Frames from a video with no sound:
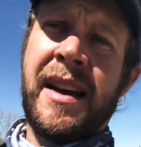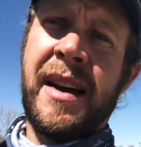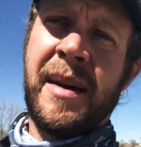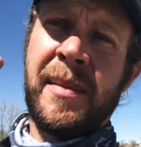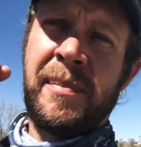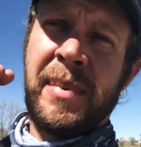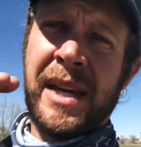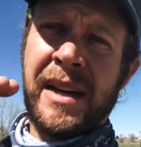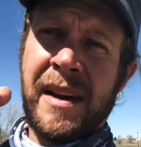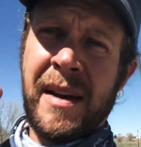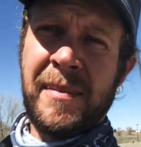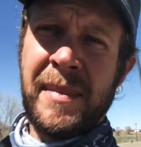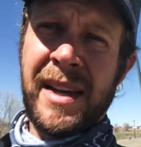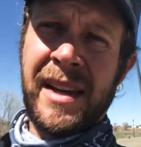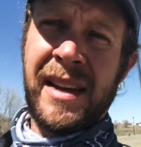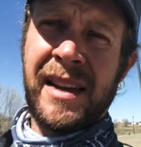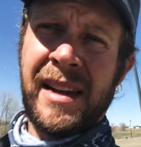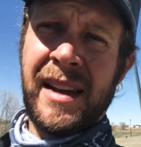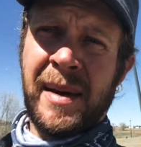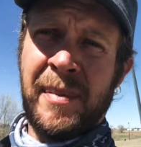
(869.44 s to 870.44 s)

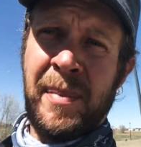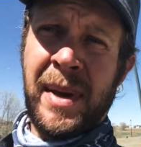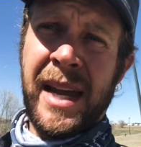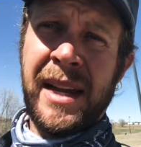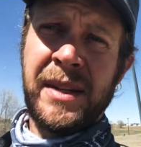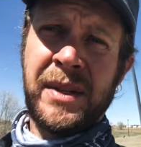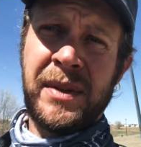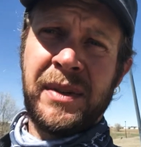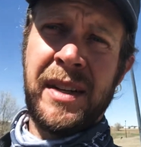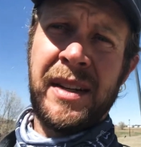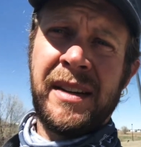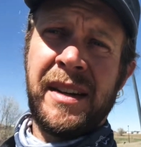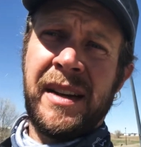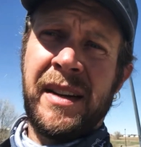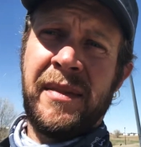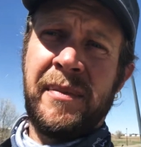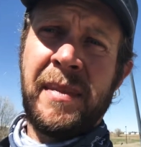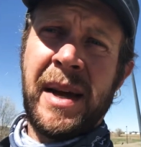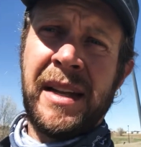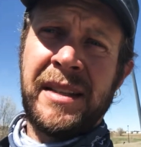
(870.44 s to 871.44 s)
becoming a patron of
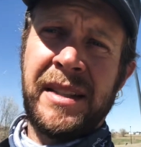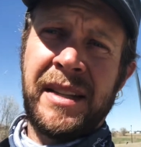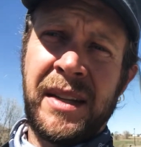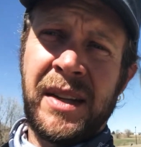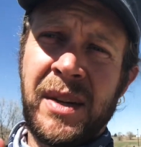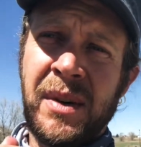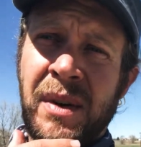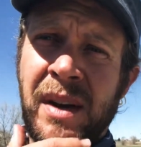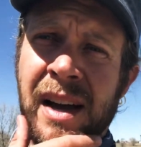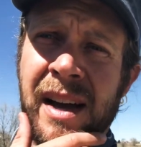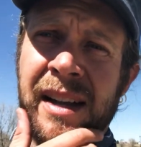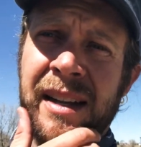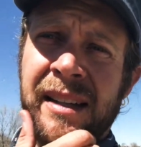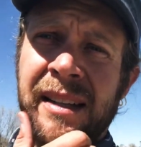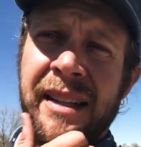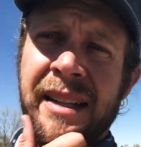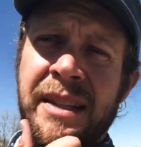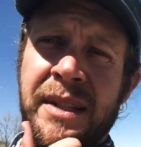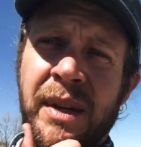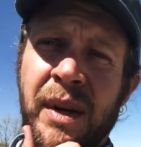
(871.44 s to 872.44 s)
Montague
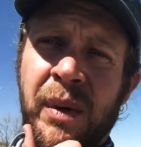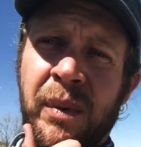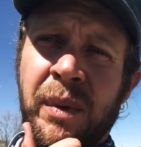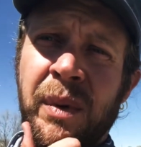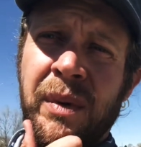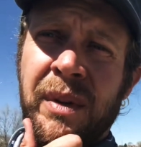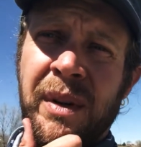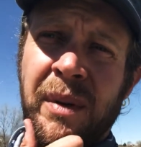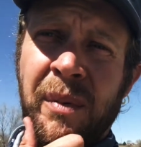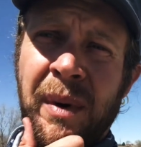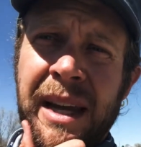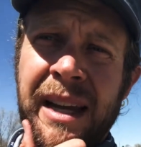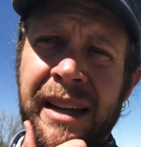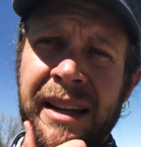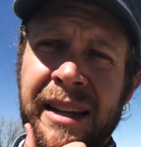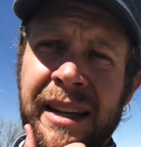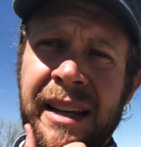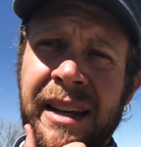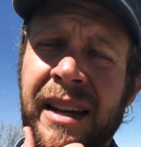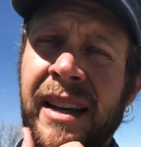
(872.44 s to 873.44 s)
Connolly's A Root
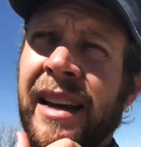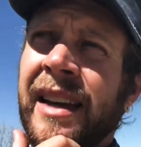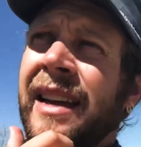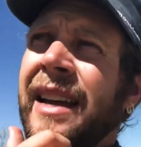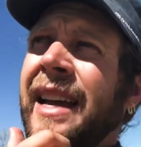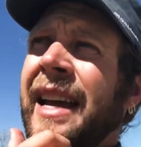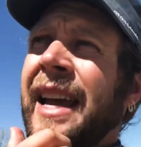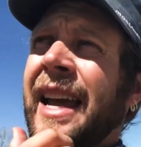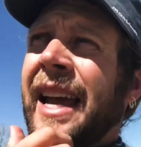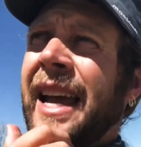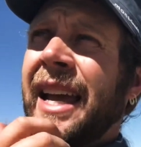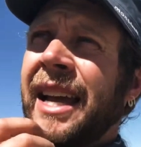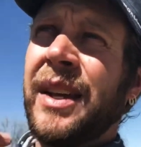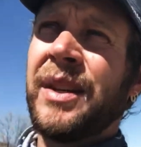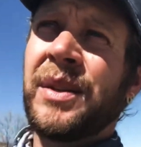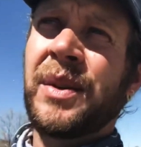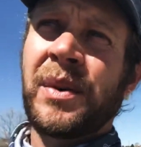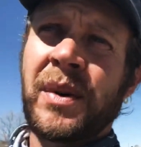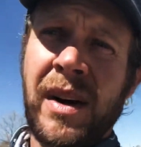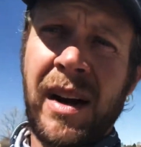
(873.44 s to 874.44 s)
Awakening, and
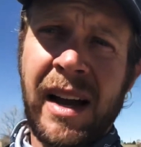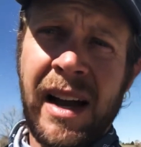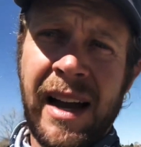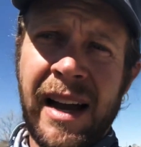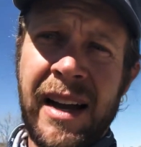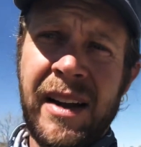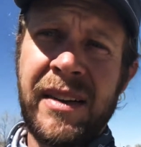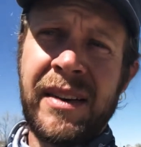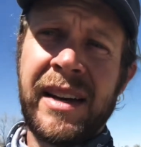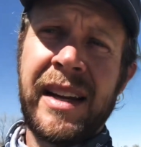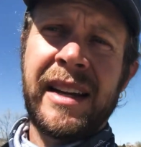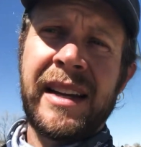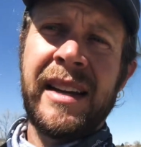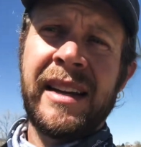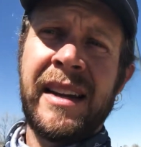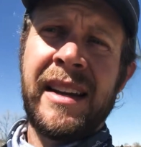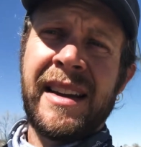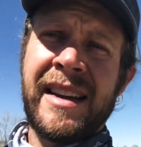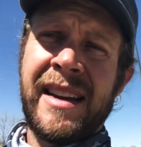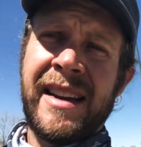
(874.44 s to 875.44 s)
or hiring
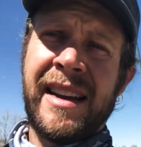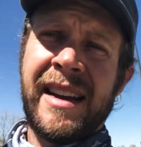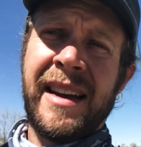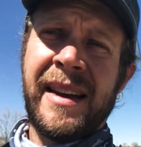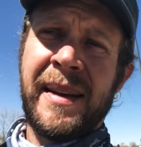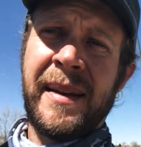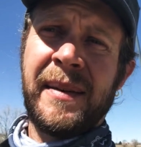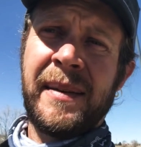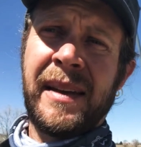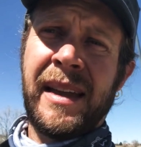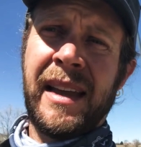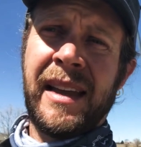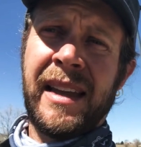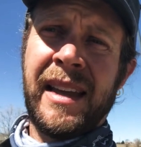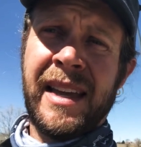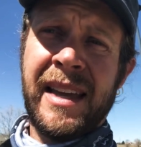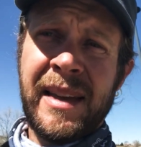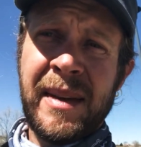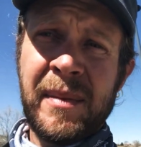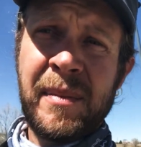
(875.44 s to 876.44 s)

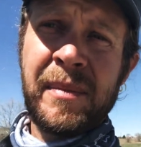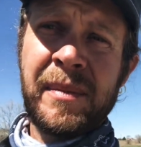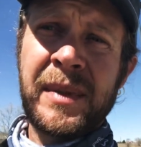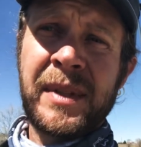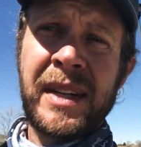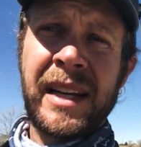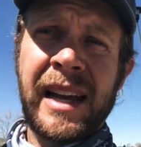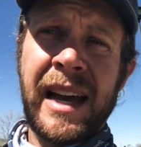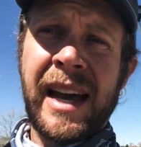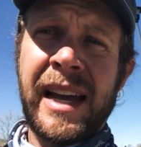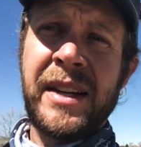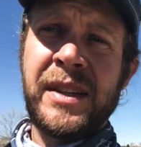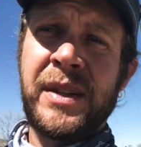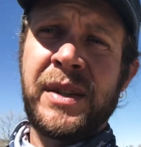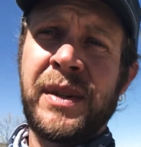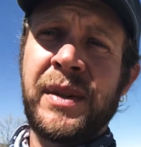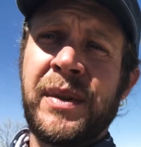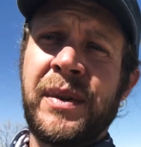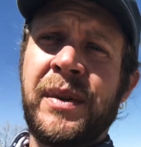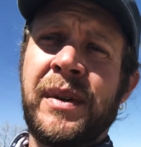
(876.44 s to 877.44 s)
him to guide
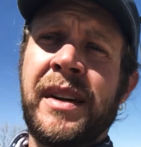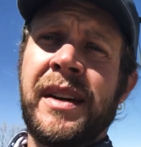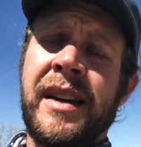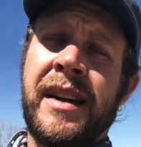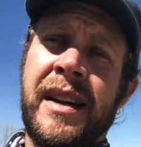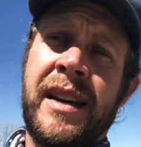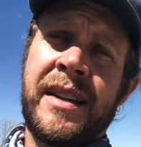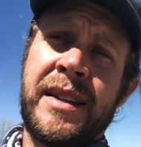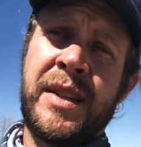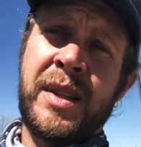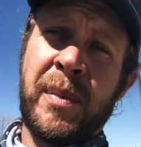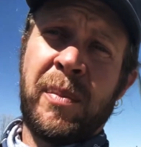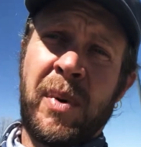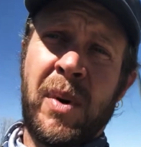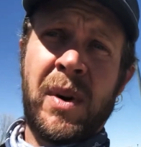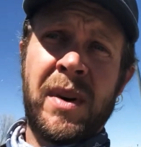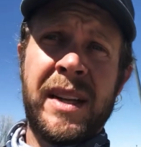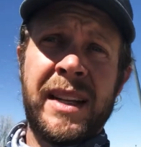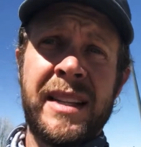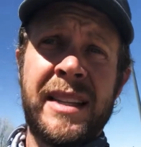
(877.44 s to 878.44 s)
you,
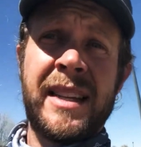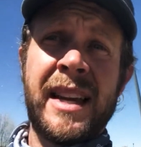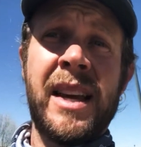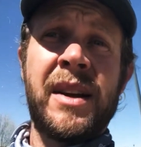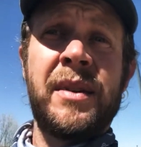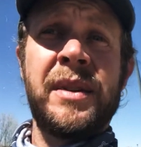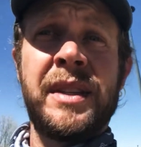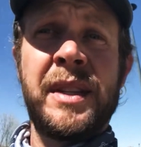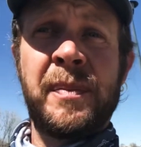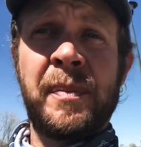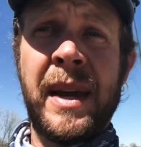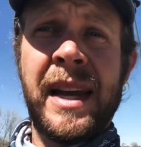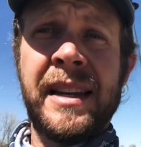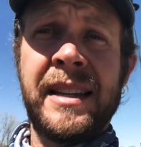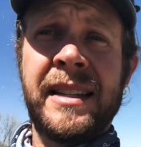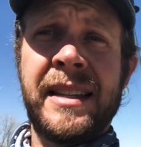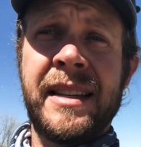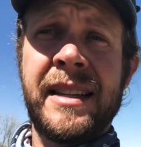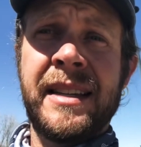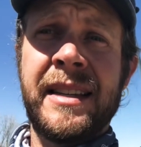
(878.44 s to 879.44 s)
supporting sacred
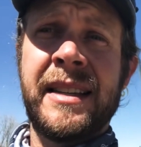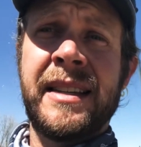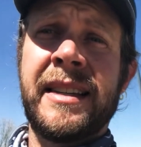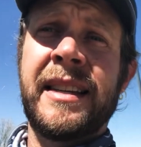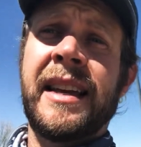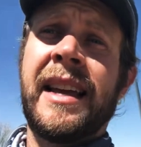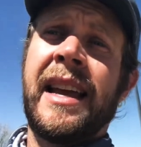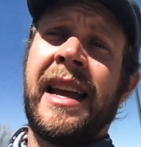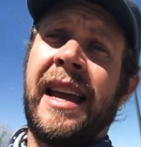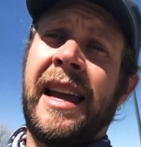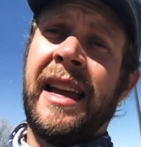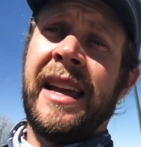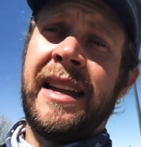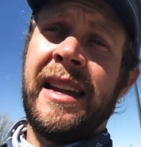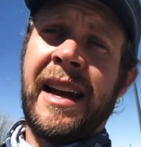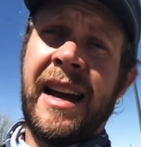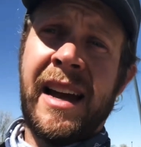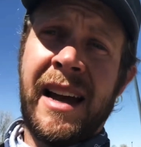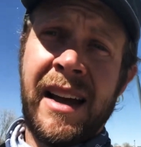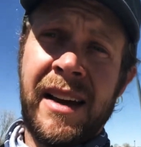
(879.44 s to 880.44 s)
spaces, and
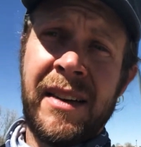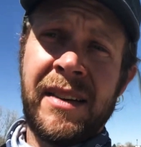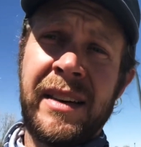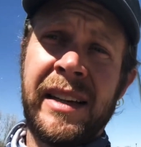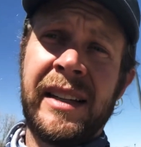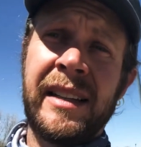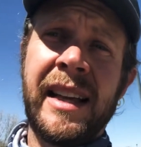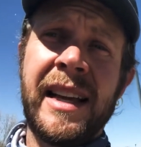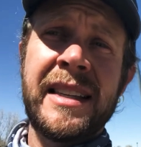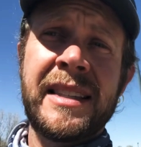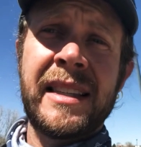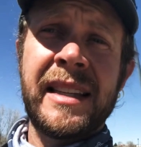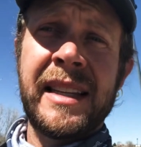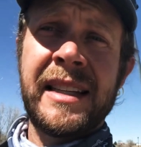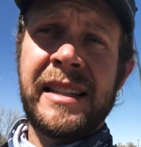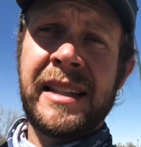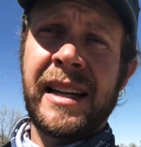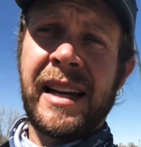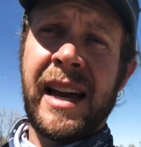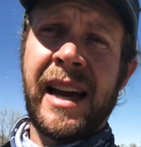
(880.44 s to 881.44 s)
hiring Leslie
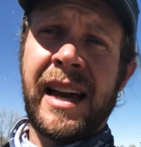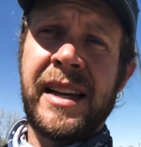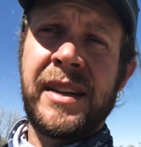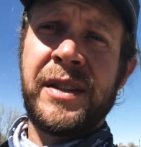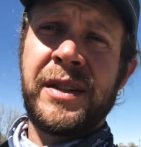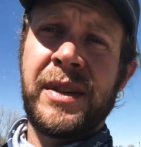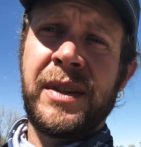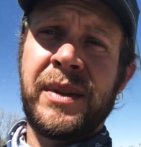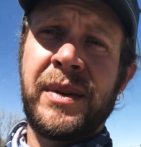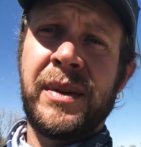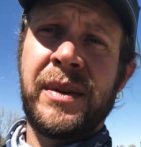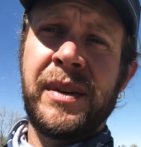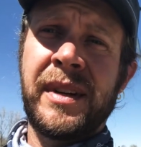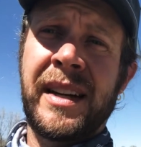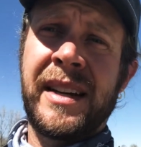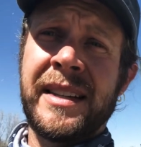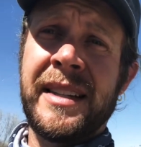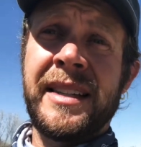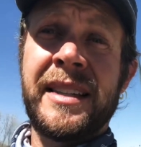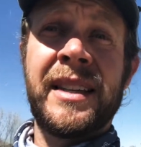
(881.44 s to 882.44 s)
to guide you.
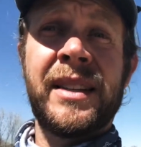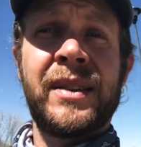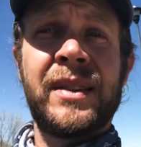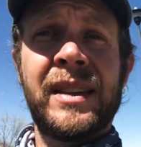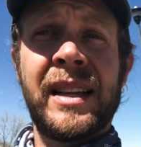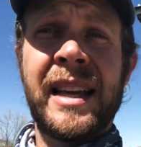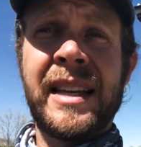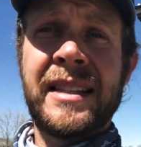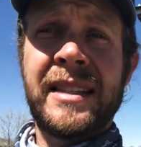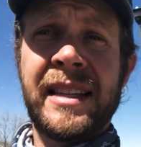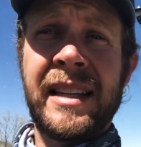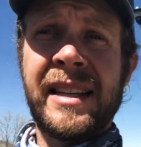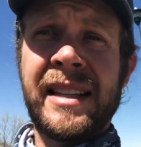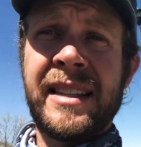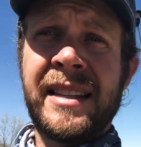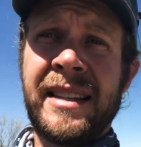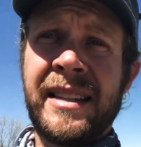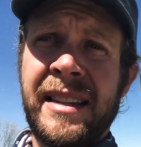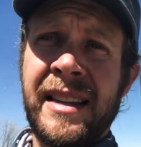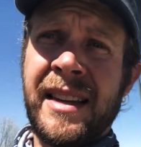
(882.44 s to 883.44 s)
Consider
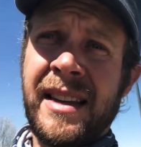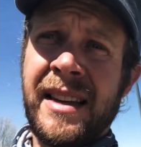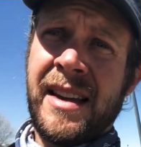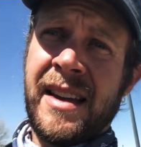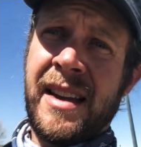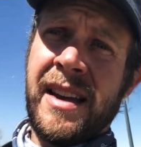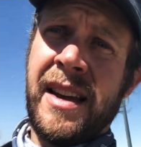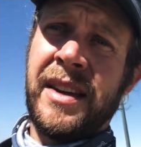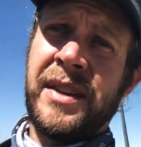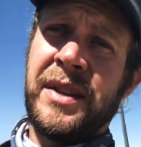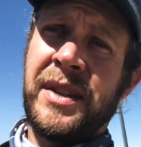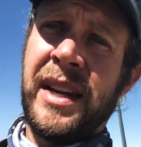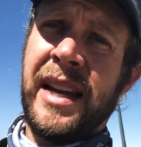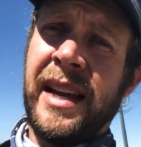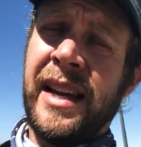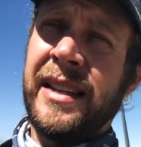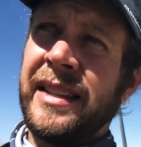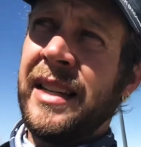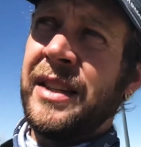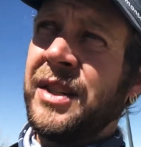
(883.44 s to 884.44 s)
Leslie's, she
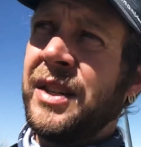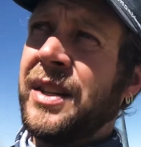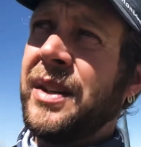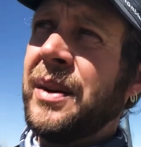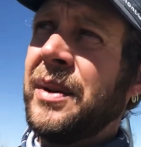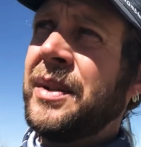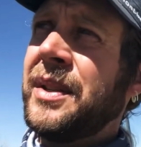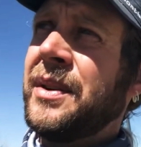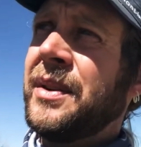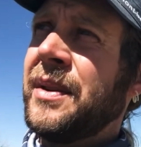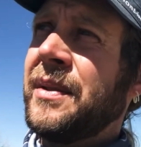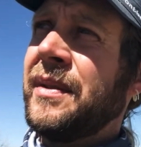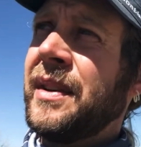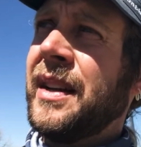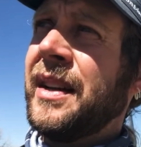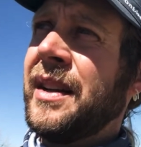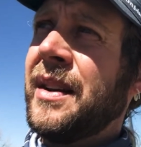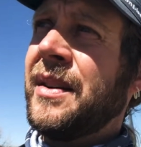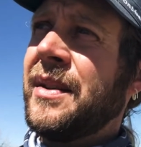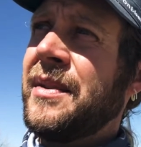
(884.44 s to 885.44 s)
has, as she notes in her
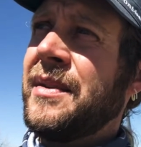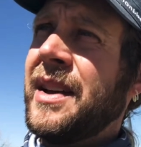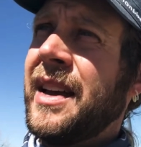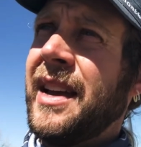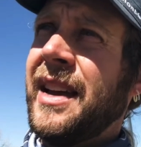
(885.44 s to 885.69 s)
video,